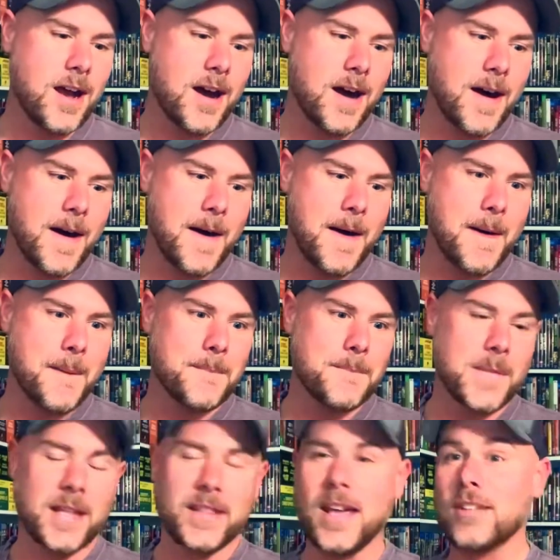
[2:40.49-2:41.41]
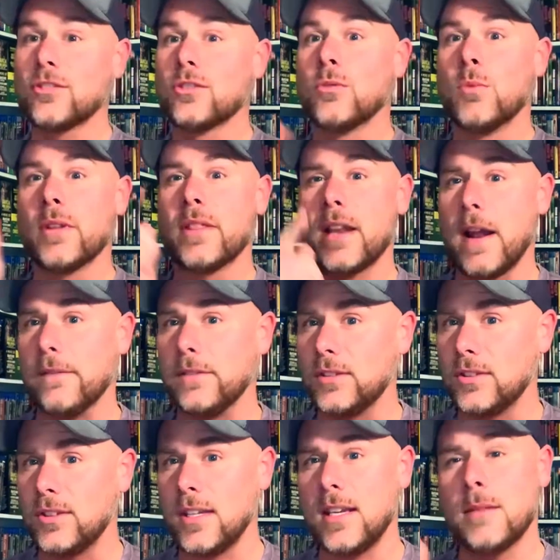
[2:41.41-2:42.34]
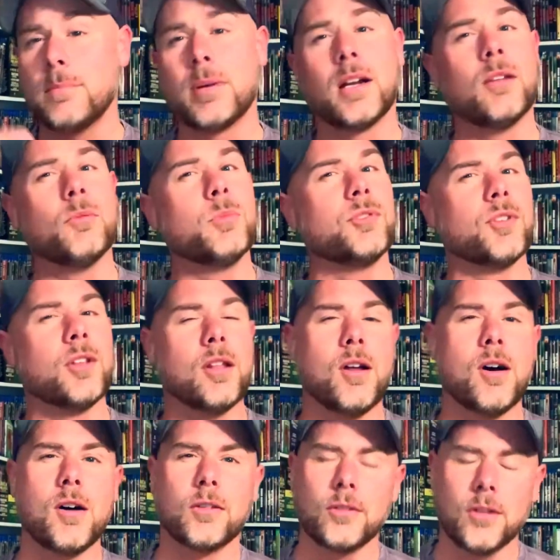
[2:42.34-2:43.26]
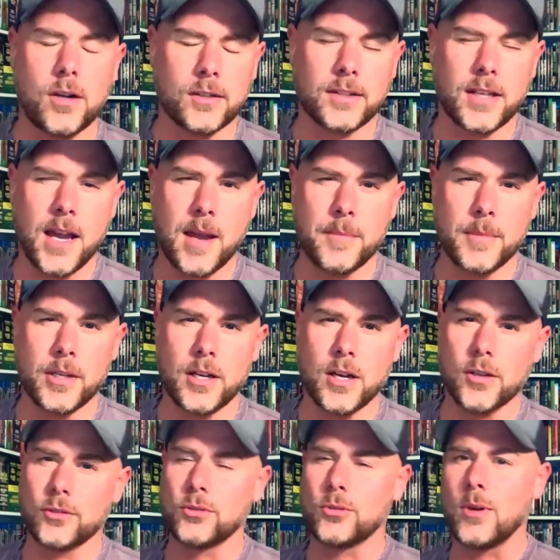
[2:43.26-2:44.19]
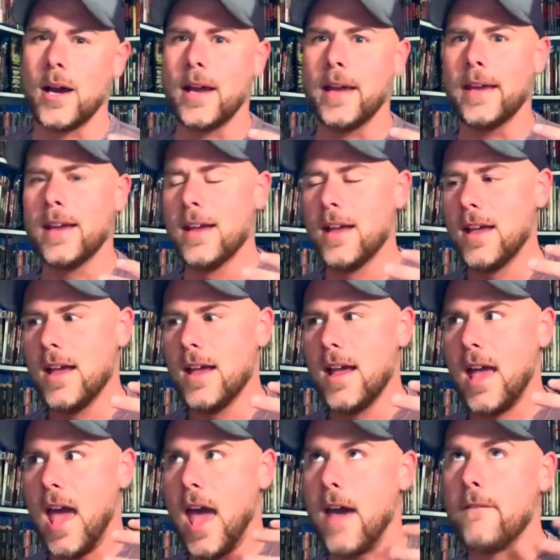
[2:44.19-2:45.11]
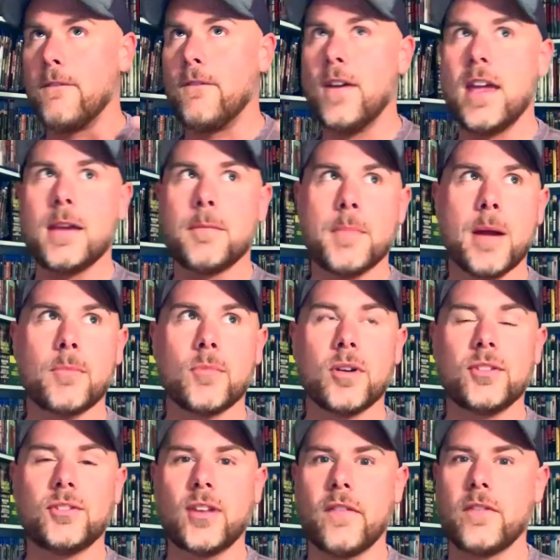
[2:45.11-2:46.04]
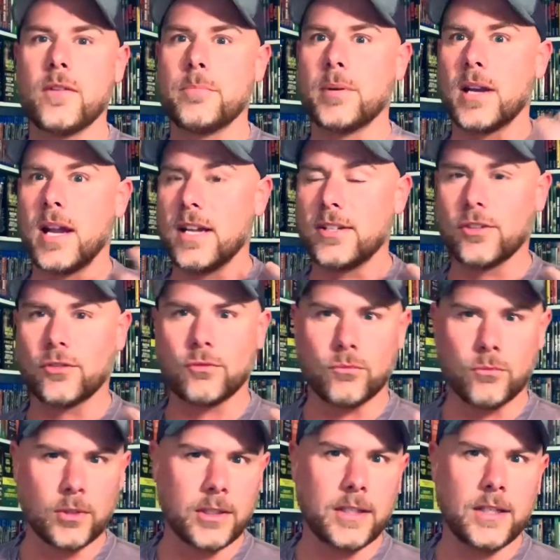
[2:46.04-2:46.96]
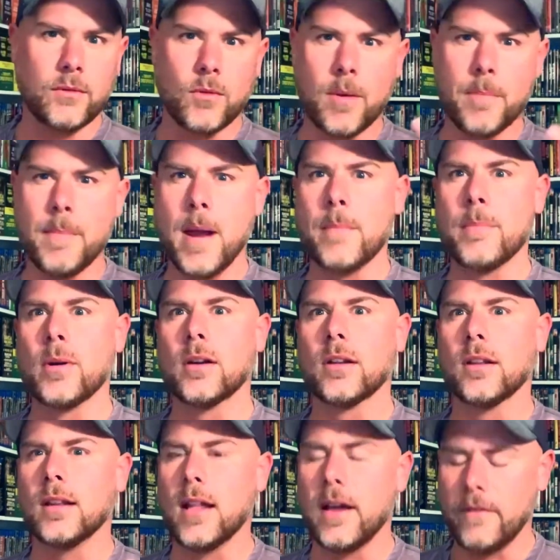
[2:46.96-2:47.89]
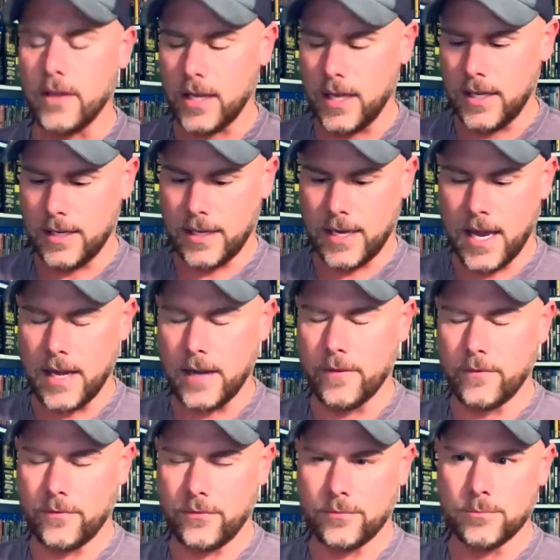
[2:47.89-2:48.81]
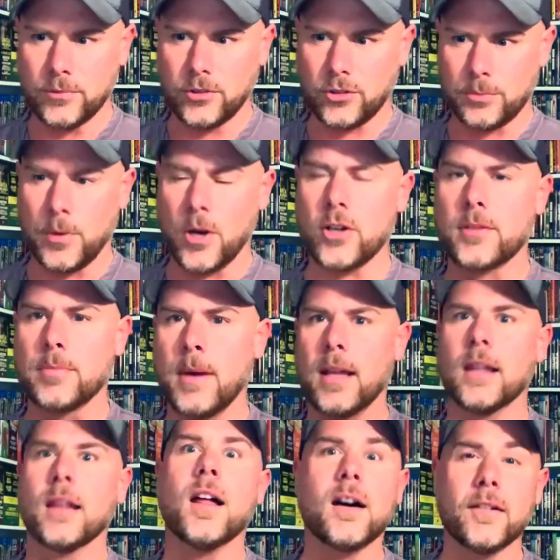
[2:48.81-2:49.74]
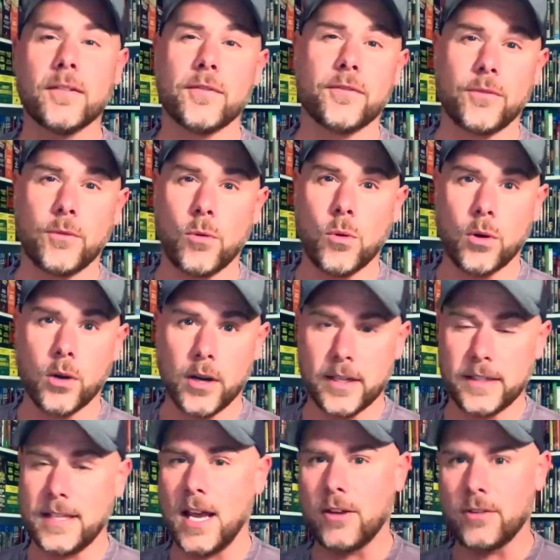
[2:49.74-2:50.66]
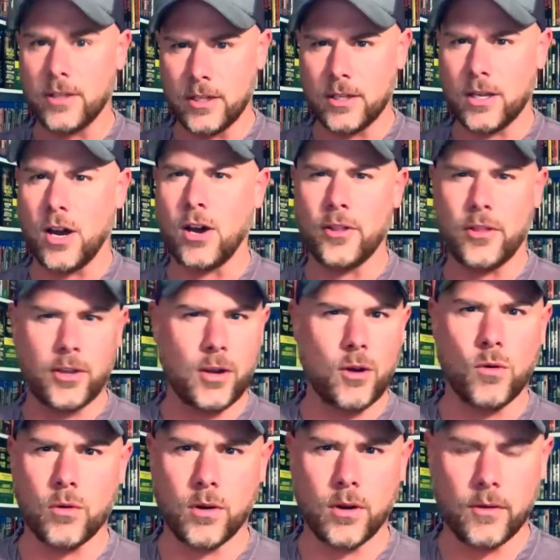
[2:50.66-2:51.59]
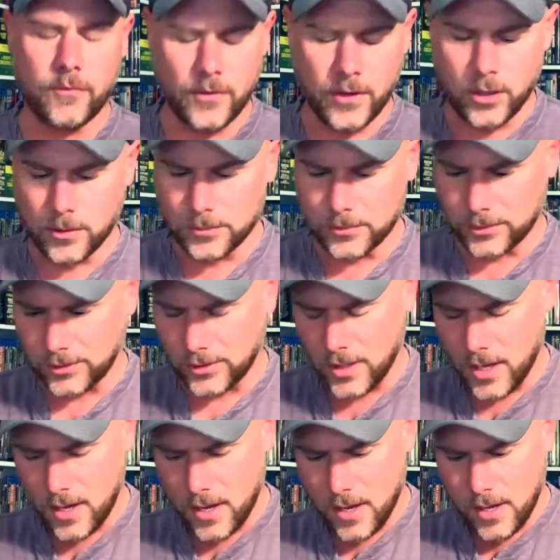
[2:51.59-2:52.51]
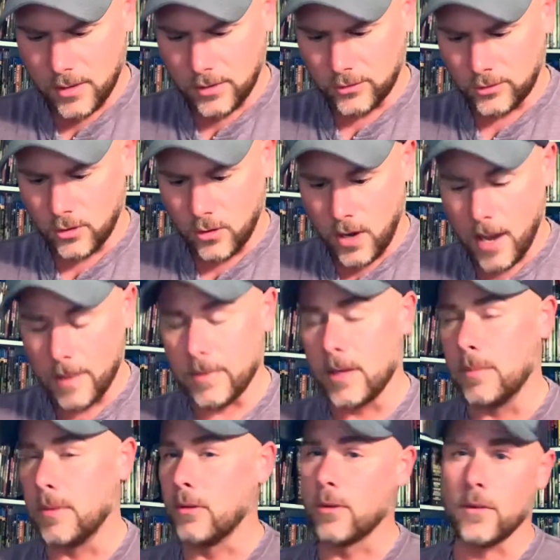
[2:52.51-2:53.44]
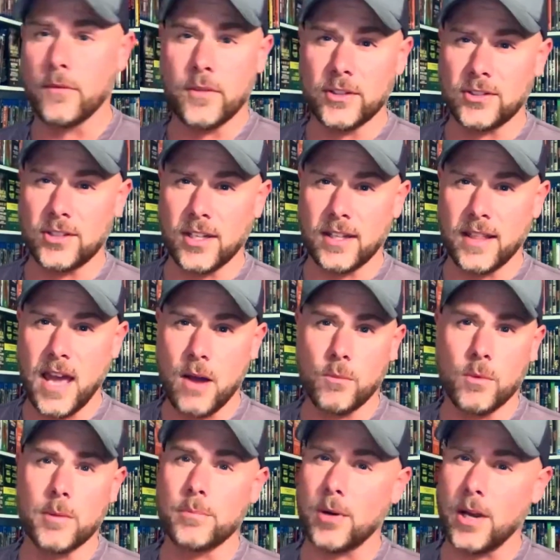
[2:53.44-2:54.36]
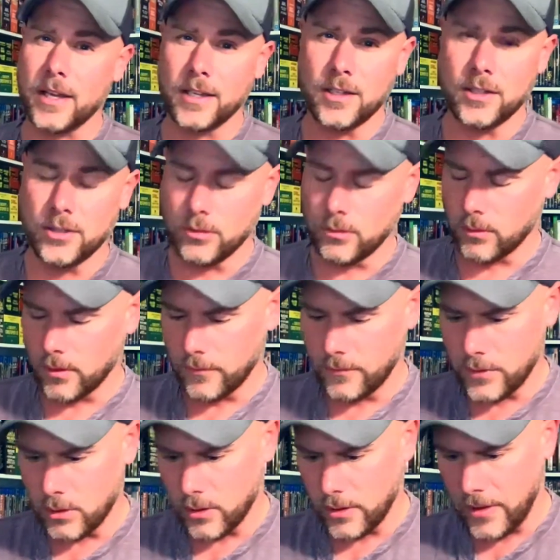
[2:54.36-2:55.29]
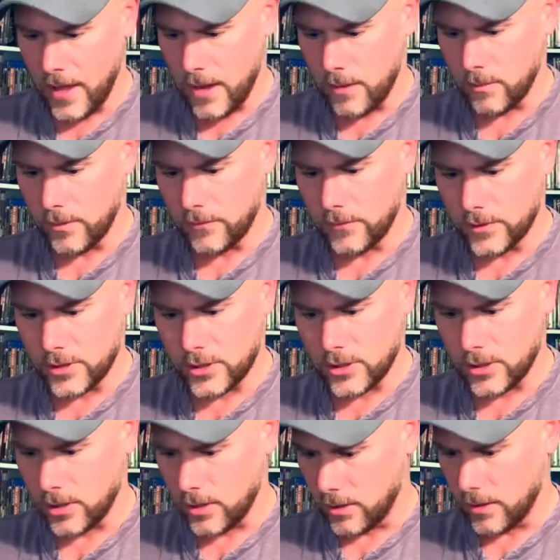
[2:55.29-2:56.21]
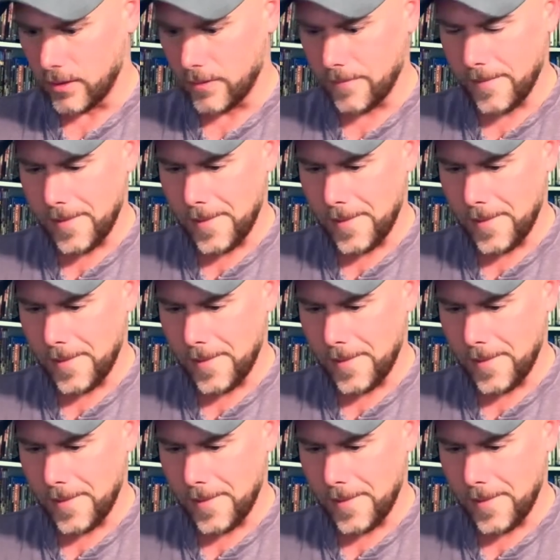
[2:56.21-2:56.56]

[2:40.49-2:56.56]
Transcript: Um, and that's the one that I've seen, but it was a long, long time ago, so I have vague memories of it, but I just really remember loving it, and it kind of sparked my love for Italian Gothic horror films. So I'm going to be revisiting that one, probably going to do a review on that one for sure.